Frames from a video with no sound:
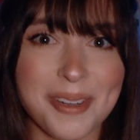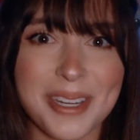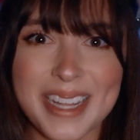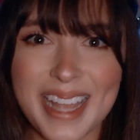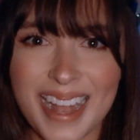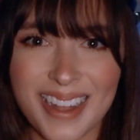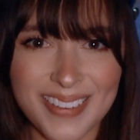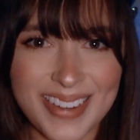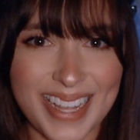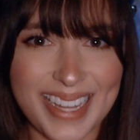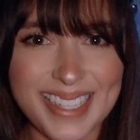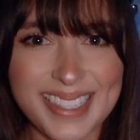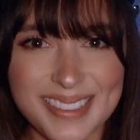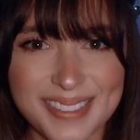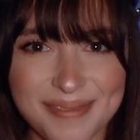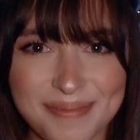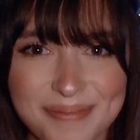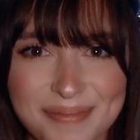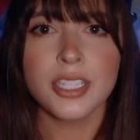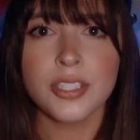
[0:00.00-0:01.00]
were counted.
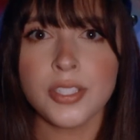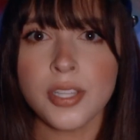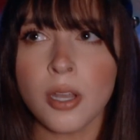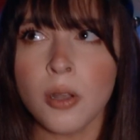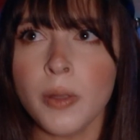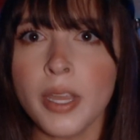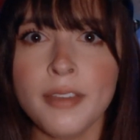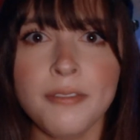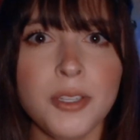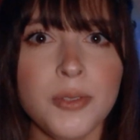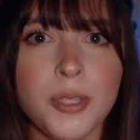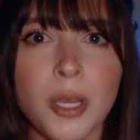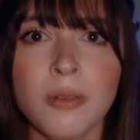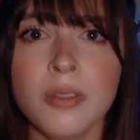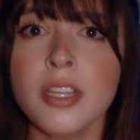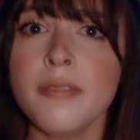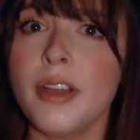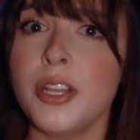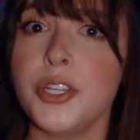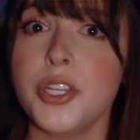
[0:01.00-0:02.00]
So if you don't
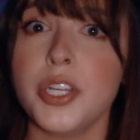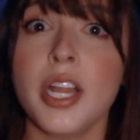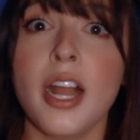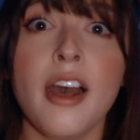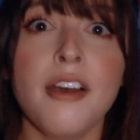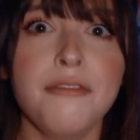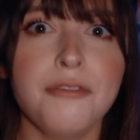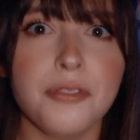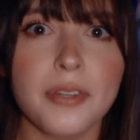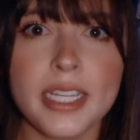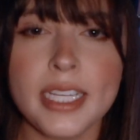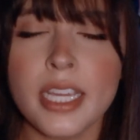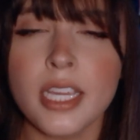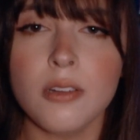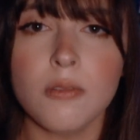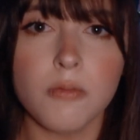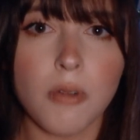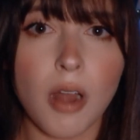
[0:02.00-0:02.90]
live under a freaking